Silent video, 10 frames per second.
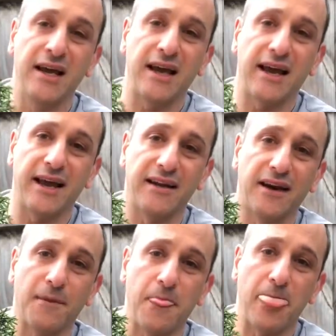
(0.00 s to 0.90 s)

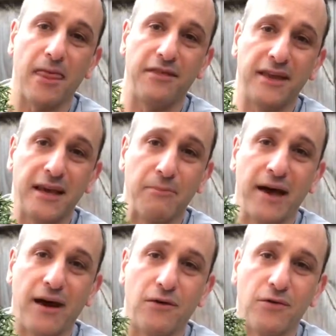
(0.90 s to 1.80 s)
and think
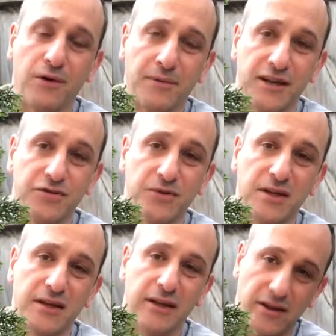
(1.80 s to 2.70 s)
about what I'm going to do with
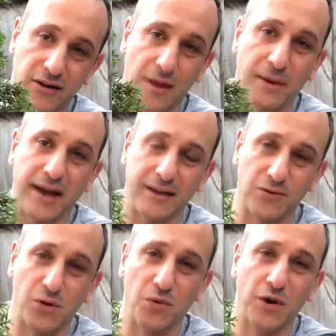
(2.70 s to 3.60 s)
it, and then I'll come back and
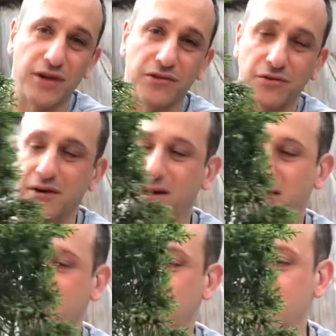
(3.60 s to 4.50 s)
we'll work through it. I
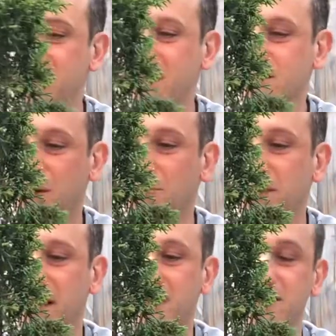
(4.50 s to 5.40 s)
think that's what I'm
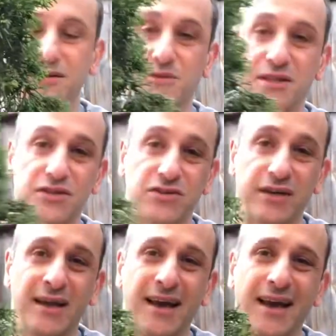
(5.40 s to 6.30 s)
planning to do with this tree.